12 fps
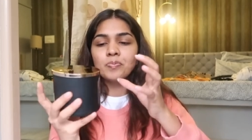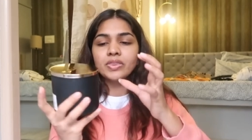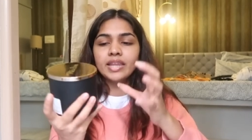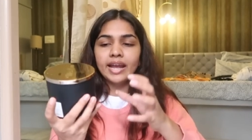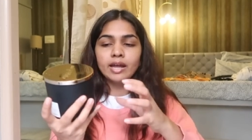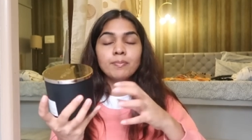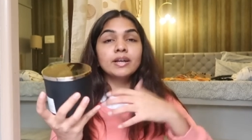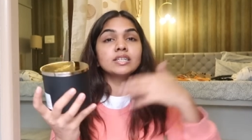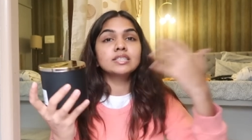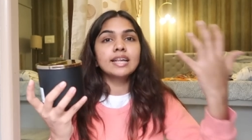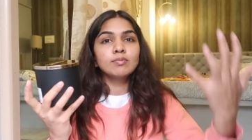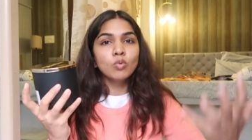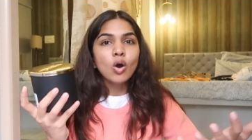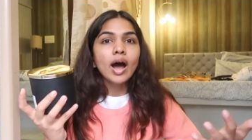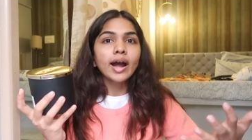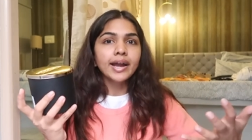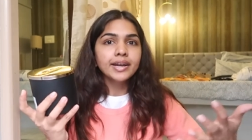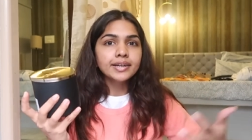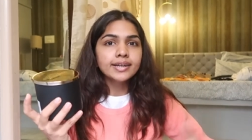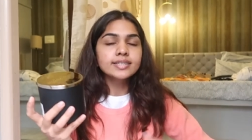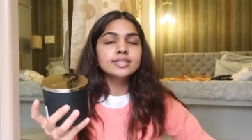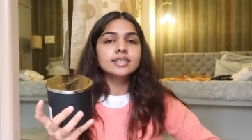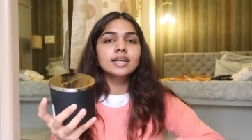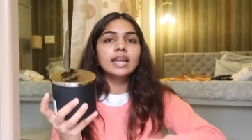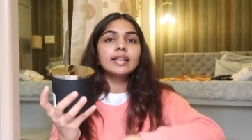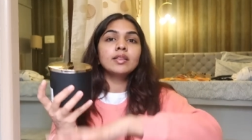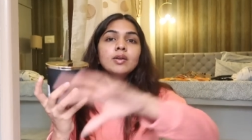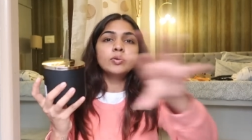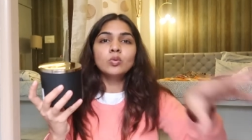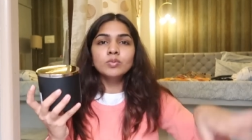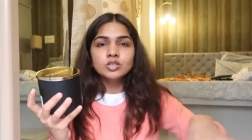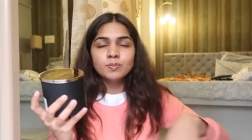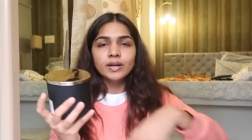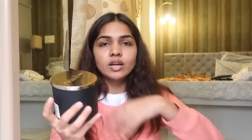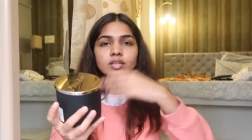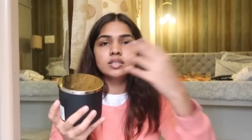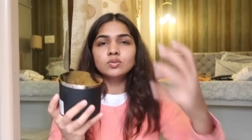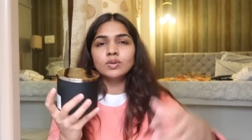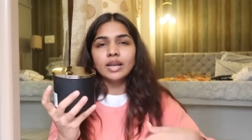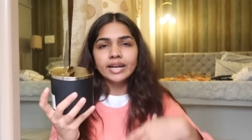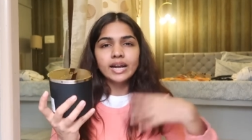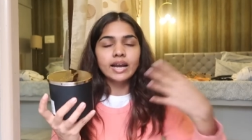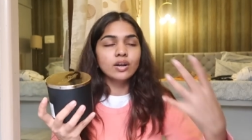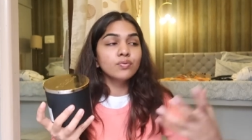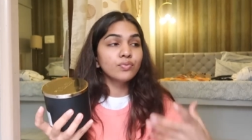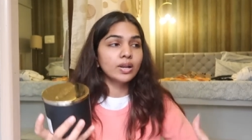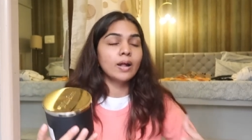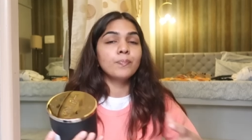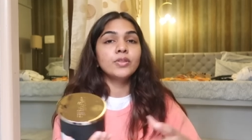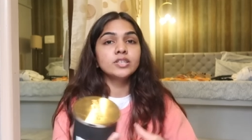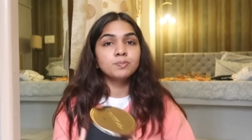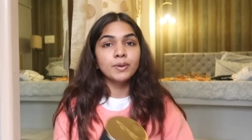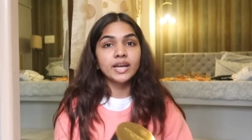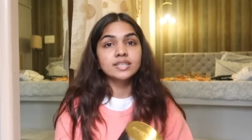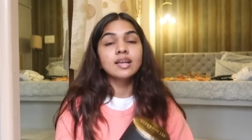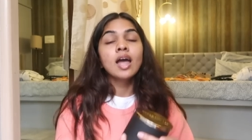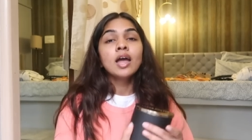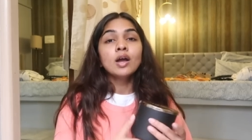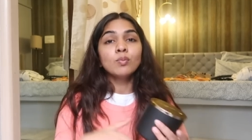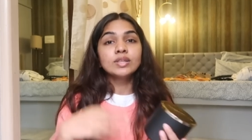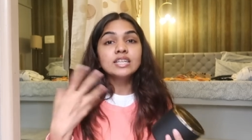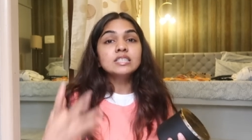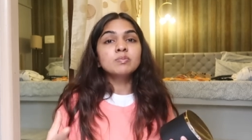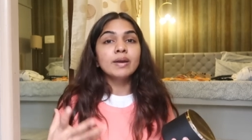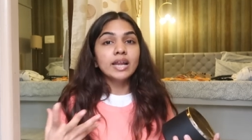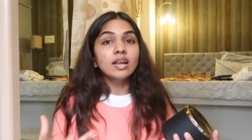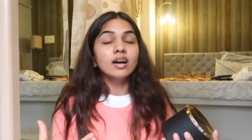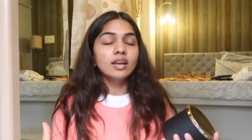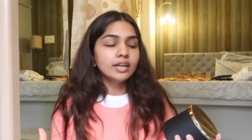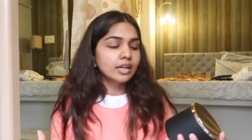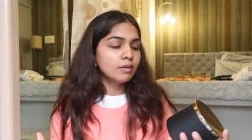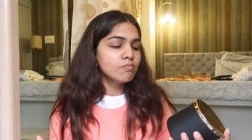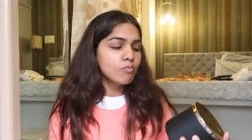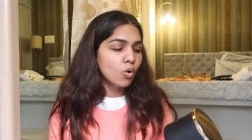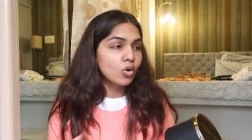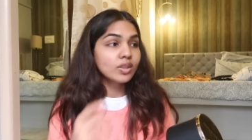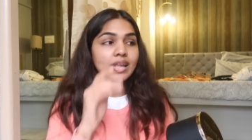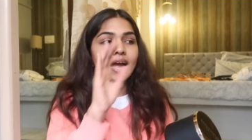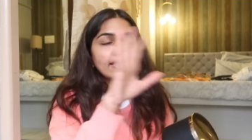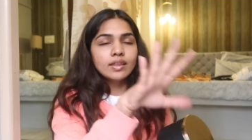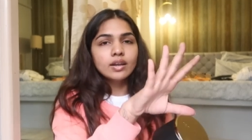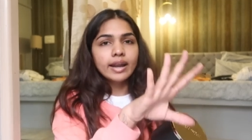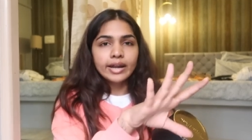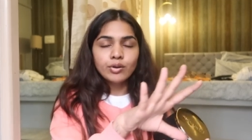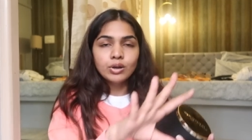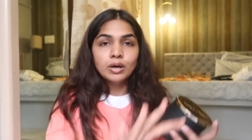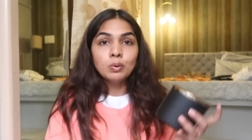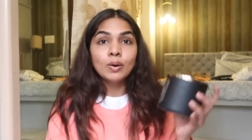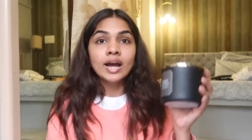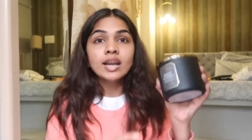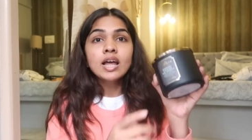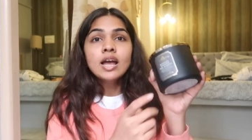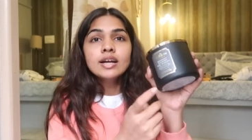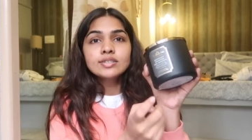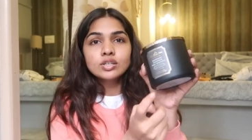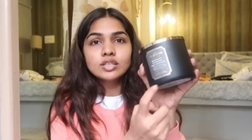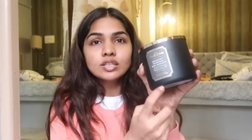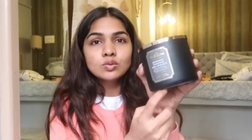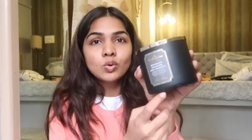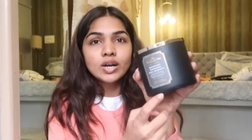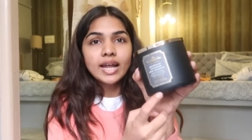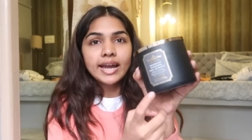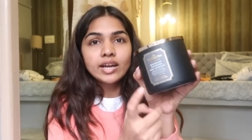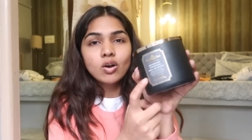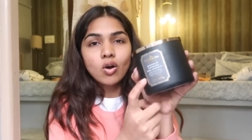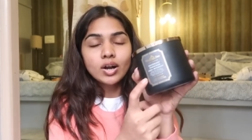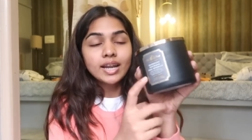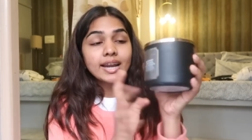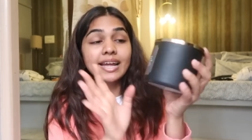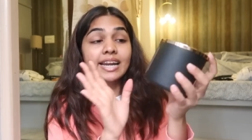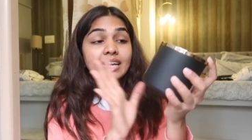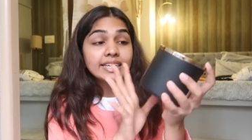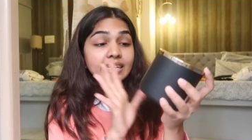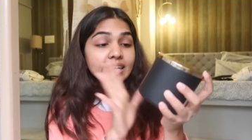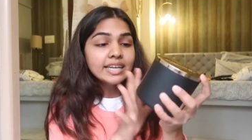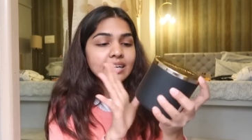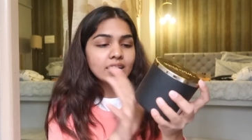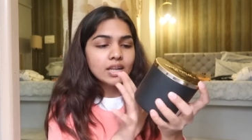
there, because it's like more high intensity, and the room is bigger. This will like kind of fill up the space with the smell a little more than the regular one. So this is what I got, and I really